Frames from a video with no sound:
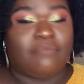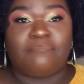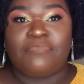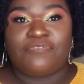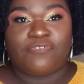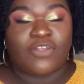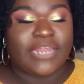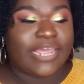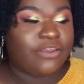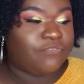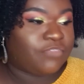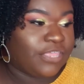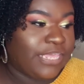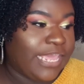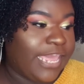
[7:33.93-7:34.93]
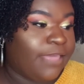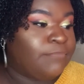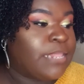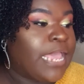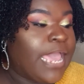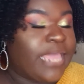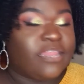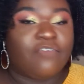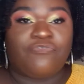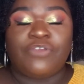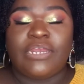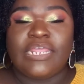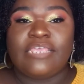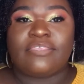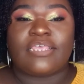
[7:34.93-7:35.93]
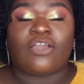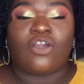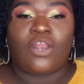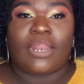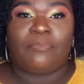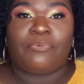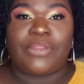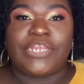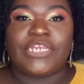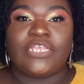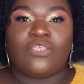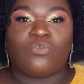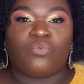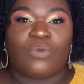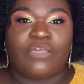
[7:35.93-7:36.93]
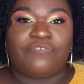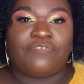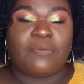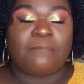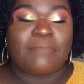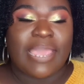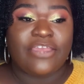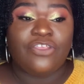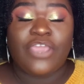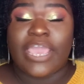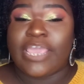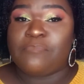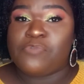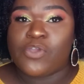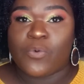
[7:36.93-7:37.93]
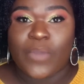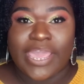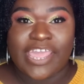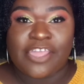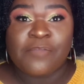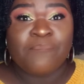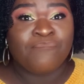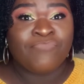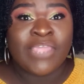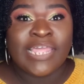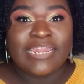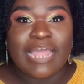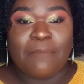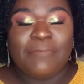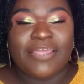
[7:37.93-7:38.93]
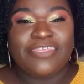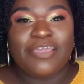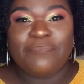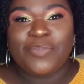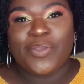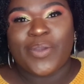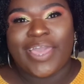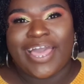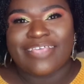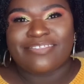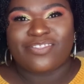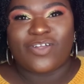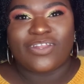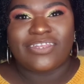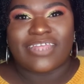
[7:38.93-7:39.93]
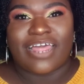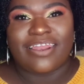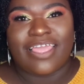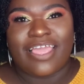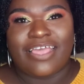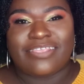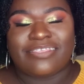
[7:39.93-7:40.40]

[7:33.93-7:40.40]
before the end of the year, and they've released a collaborations with Manny MUA. Now Manny MUA has not done